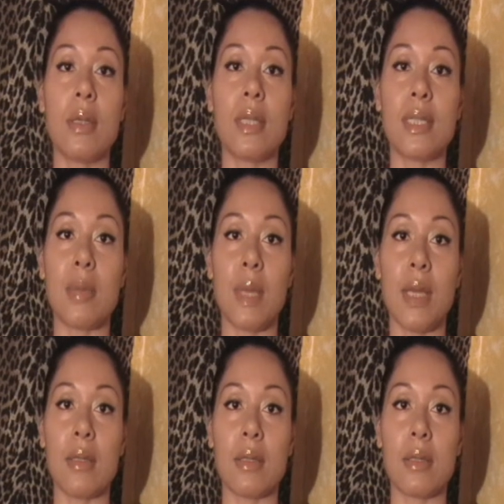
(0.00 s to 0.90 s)
the
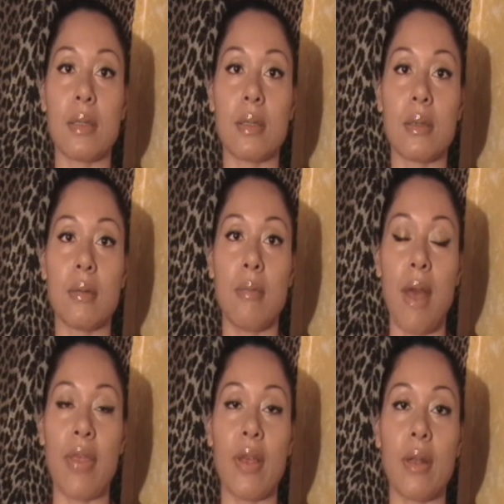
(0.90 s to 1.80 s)
Simeon's
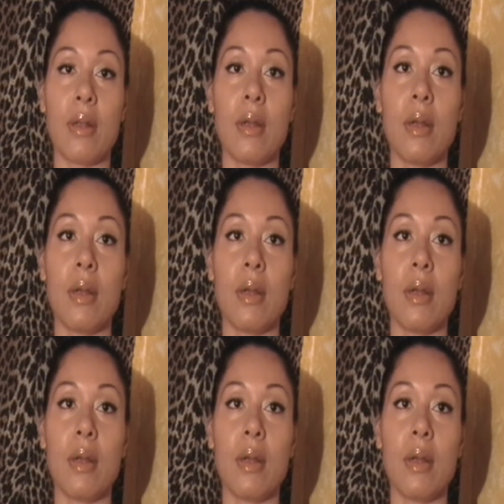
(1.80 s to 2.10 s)
method,